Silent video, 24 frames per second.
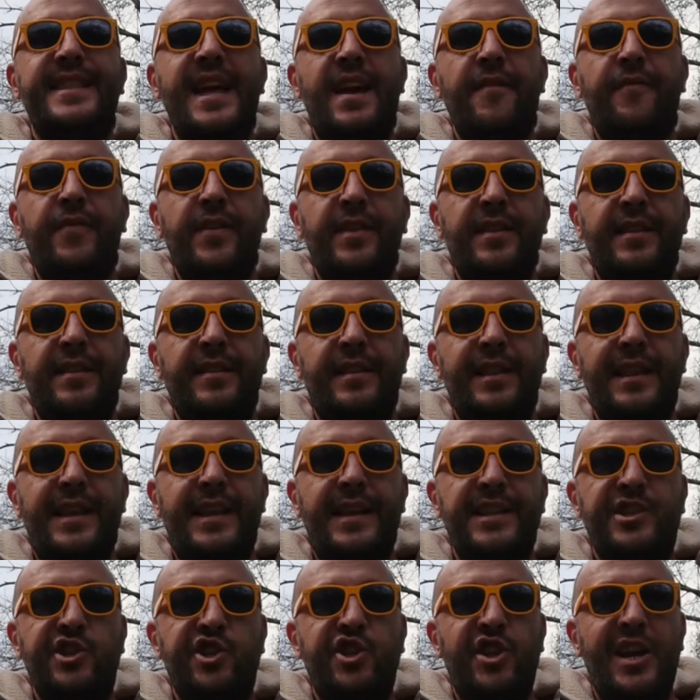
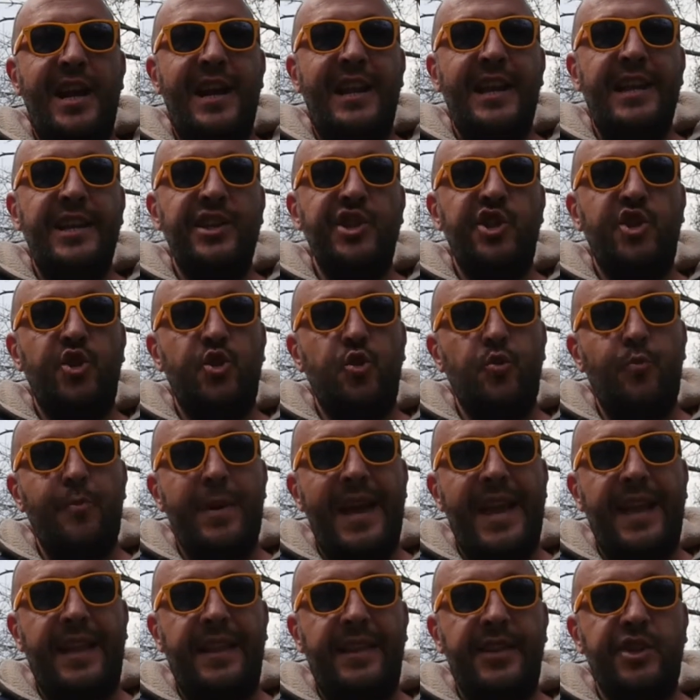definitely a challenge to
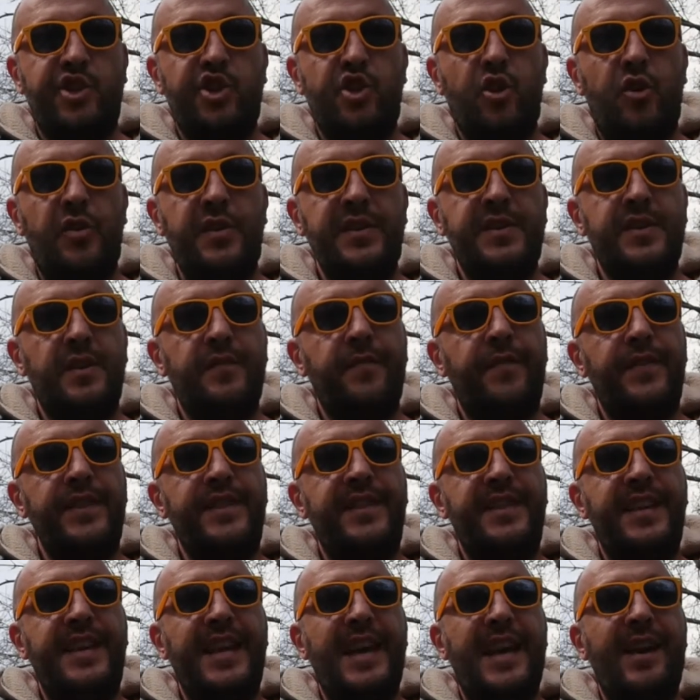make the choice of a
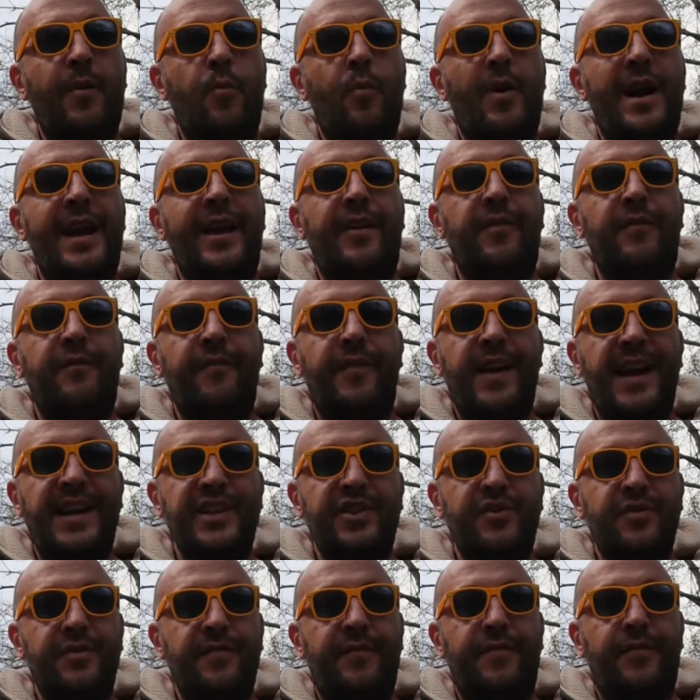DIY
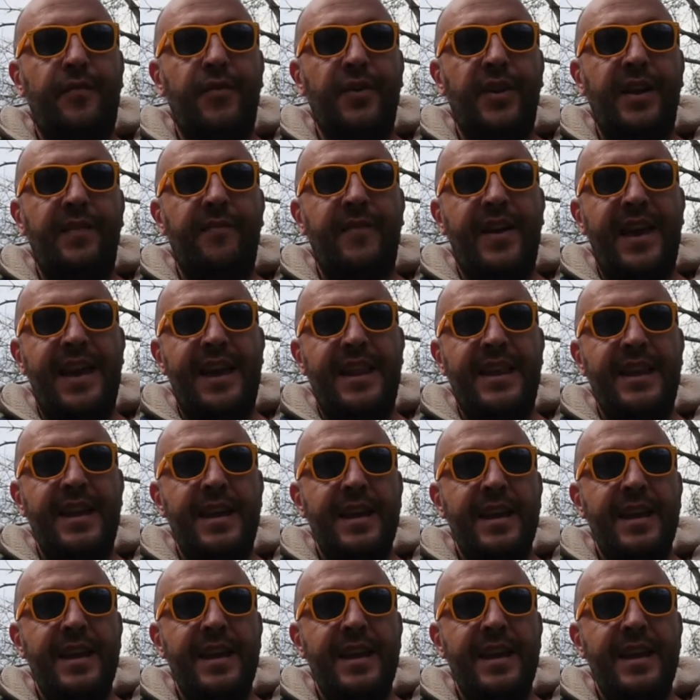conversion for a van,